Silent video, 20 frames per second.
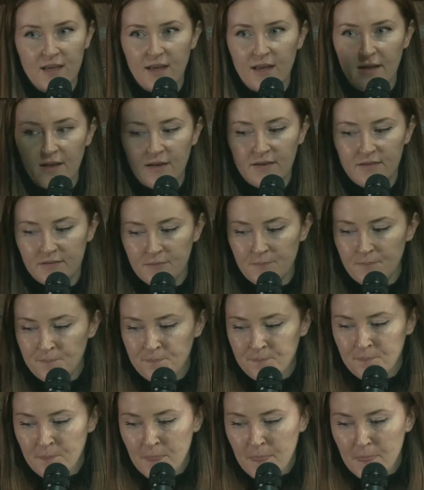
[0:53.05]
And
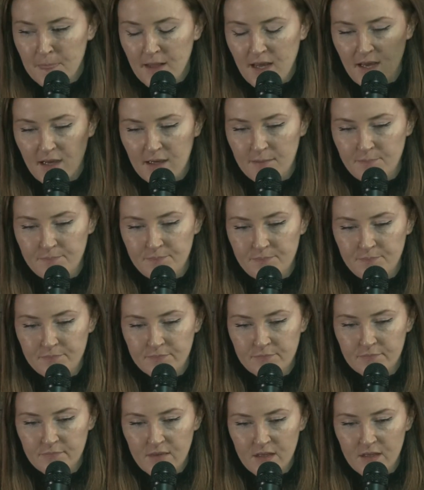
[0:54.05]
um,